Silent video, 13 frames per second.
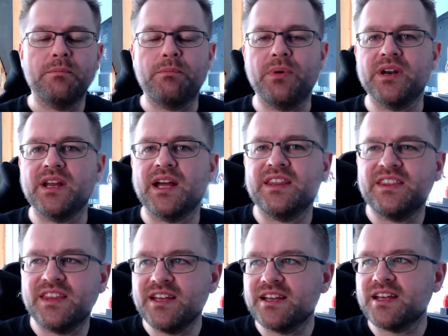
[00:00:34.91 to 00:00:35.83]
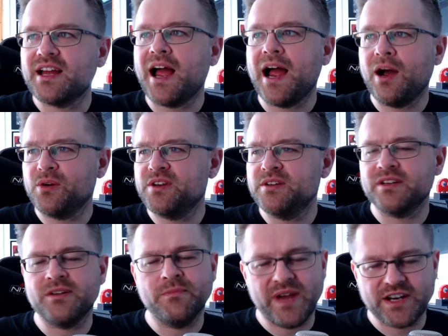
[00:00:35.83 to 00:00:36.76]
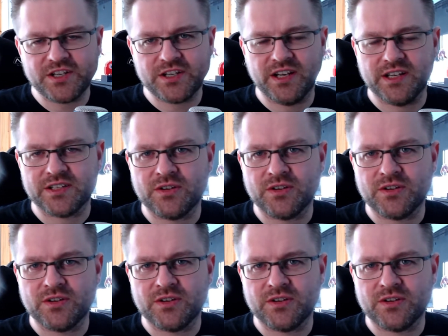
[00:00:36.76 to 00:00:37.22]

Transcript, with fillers: But I think how you, you mention it is